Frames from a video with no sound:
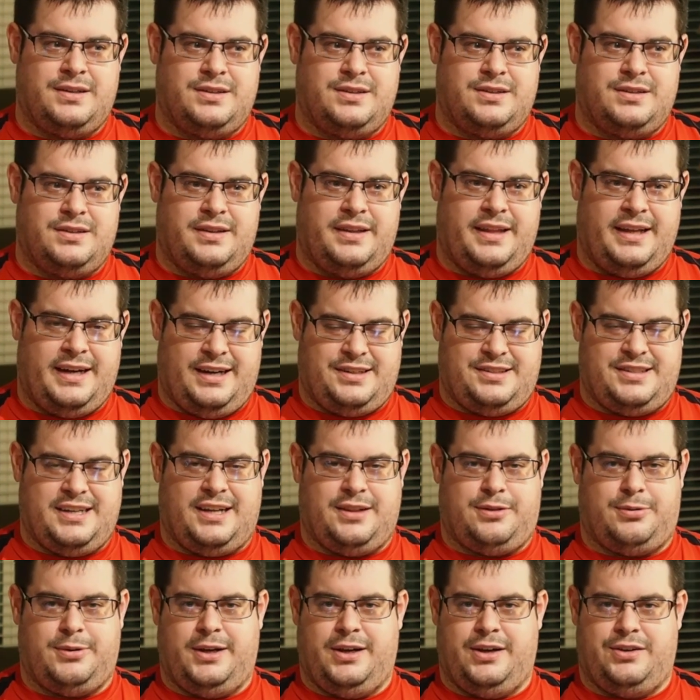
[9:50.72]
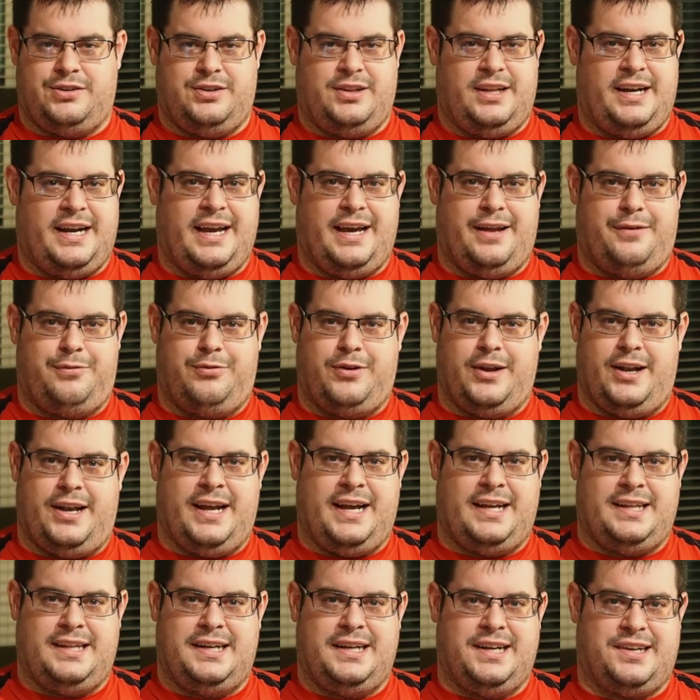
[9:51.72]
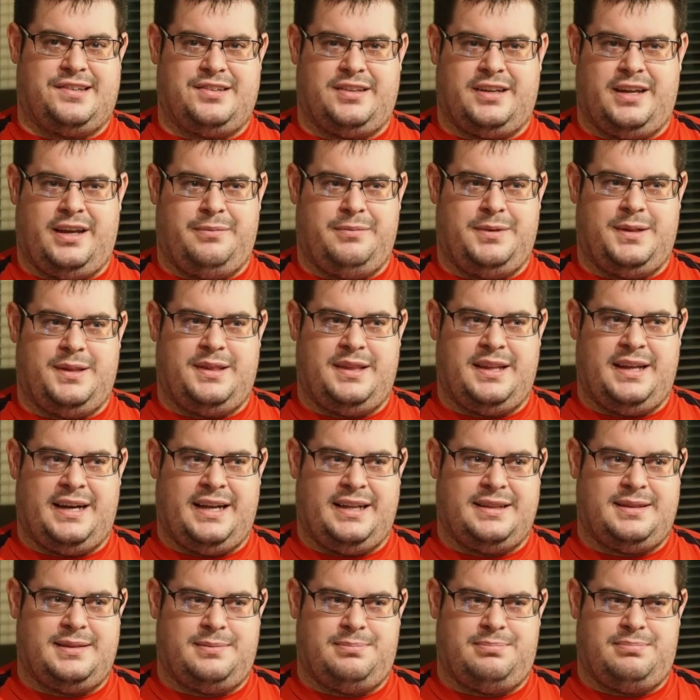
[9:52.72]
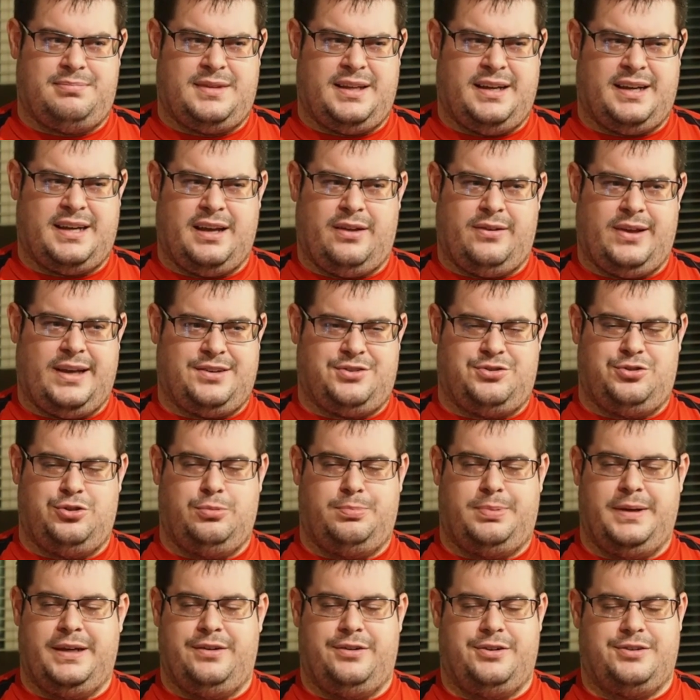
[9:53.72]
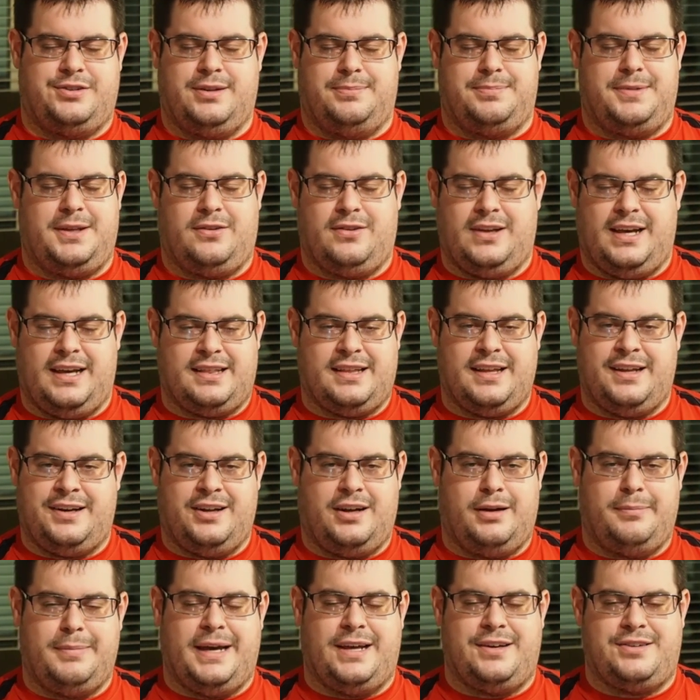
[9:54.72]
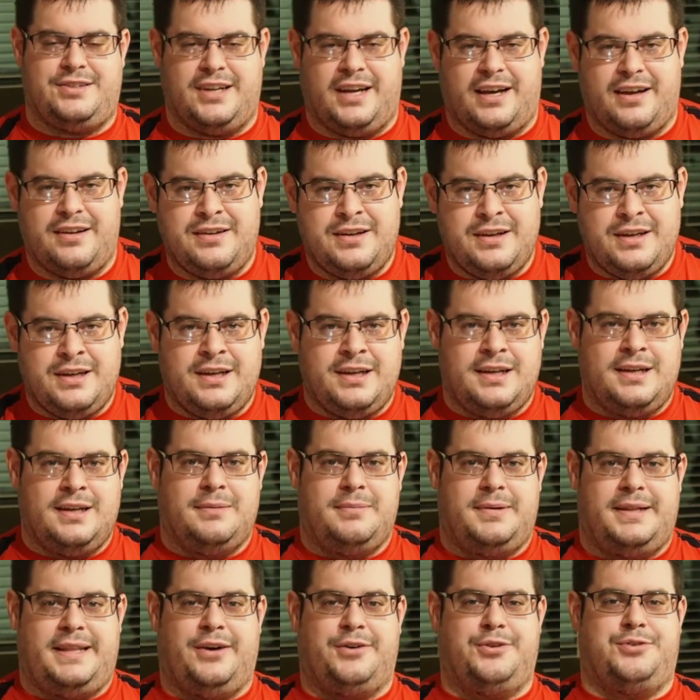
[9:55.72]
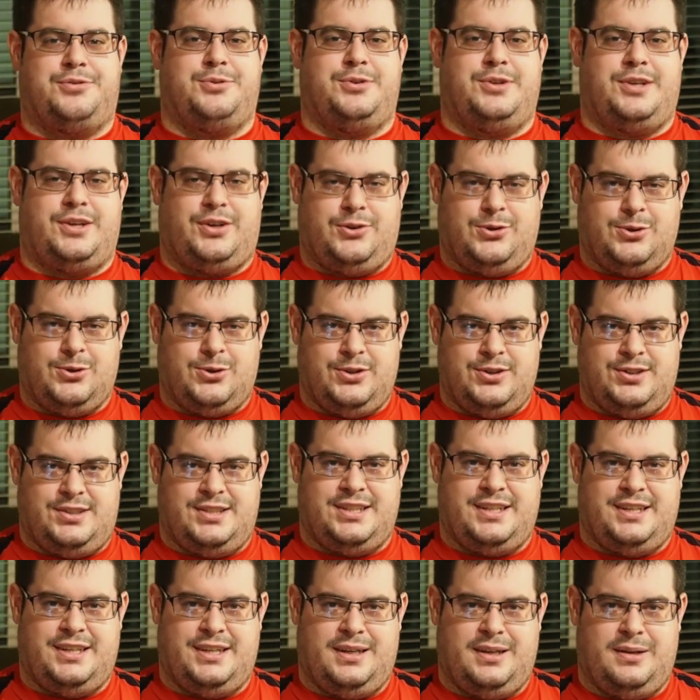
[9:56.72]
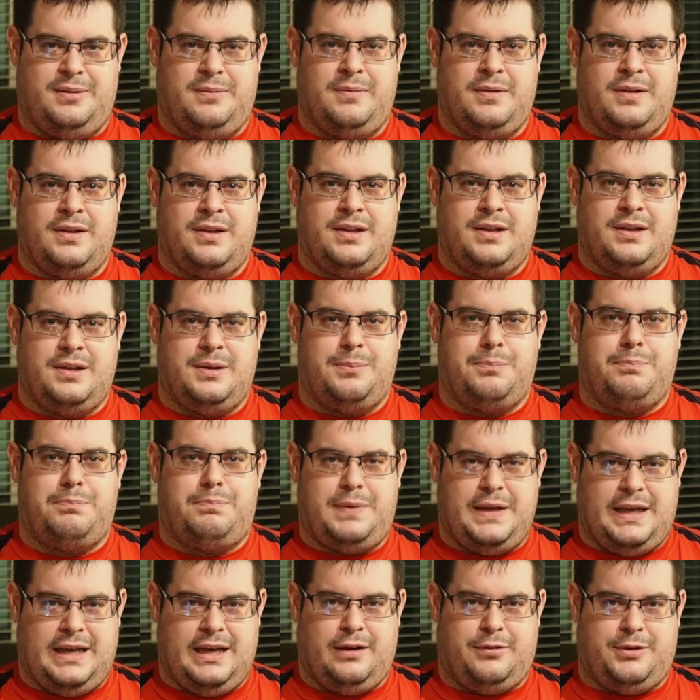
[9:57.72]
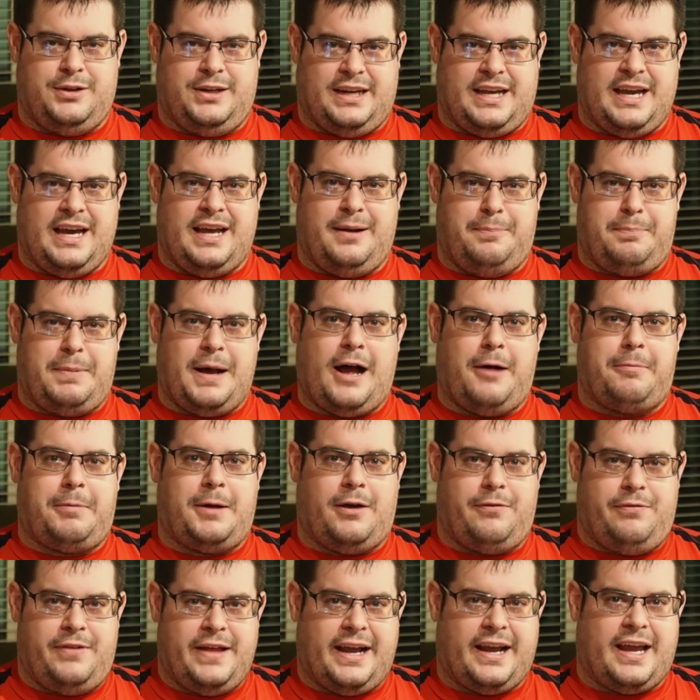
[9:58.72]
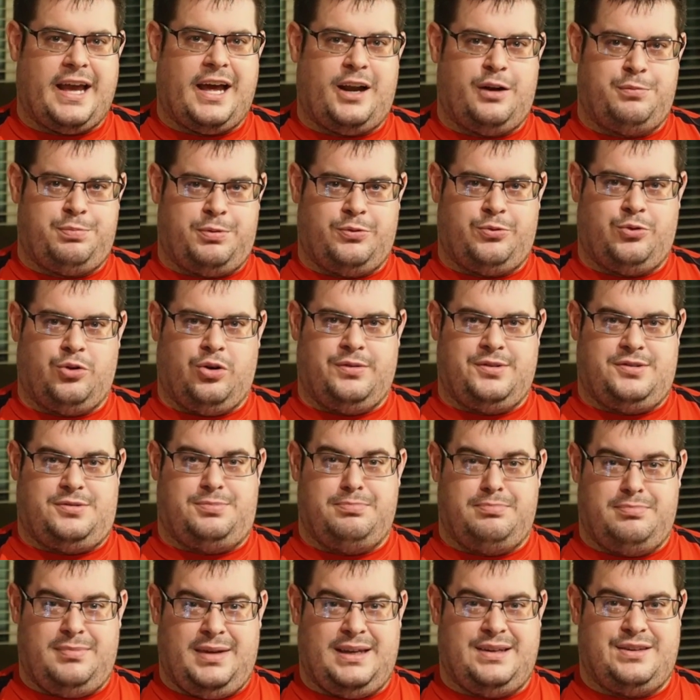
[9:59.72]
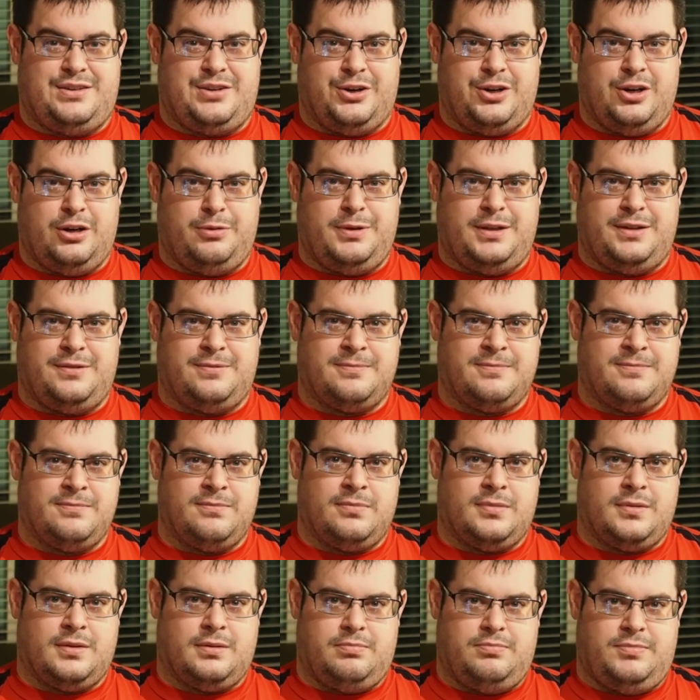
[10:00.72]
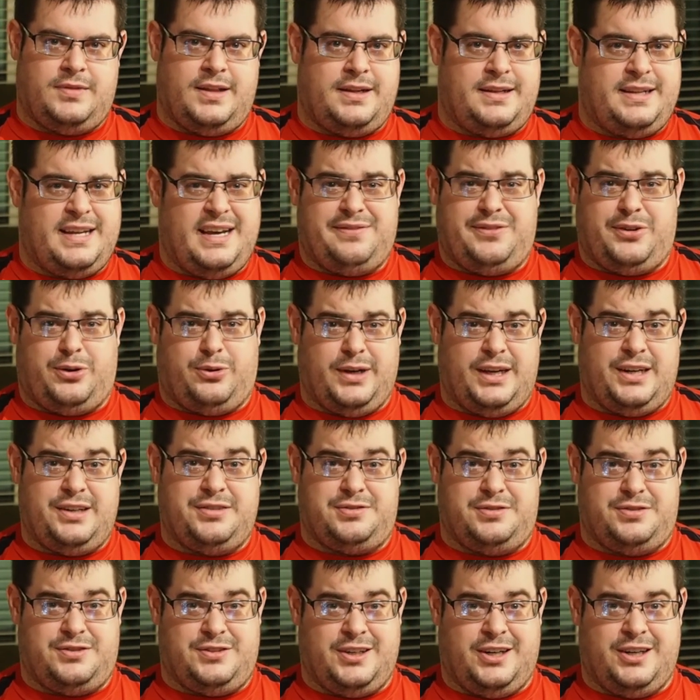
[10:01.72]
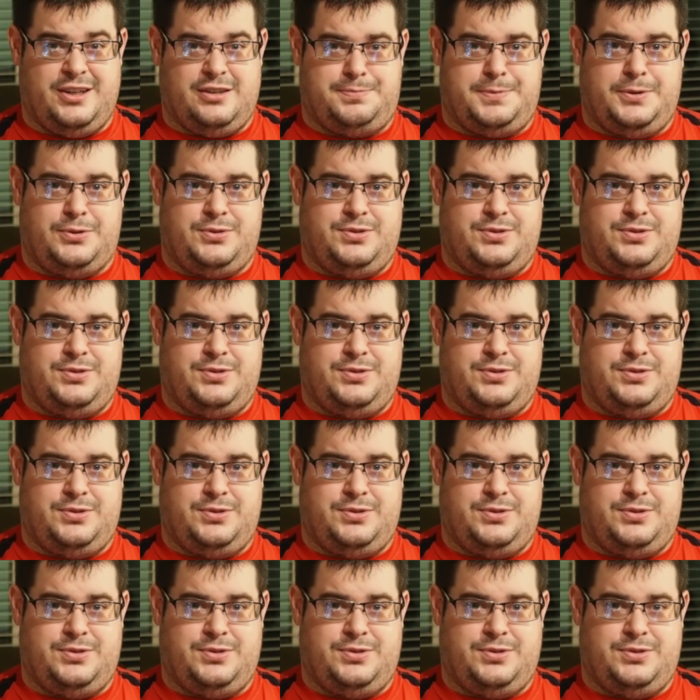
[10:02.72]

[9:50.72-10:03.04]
then I shot 300, then I had front 9 the next game, and then I think I 2-pinned or something like that on a bad shot. But that was really cool to be able to kind of pop off that kind of performance mid-tournament. Didn't have the greatest of starts, but was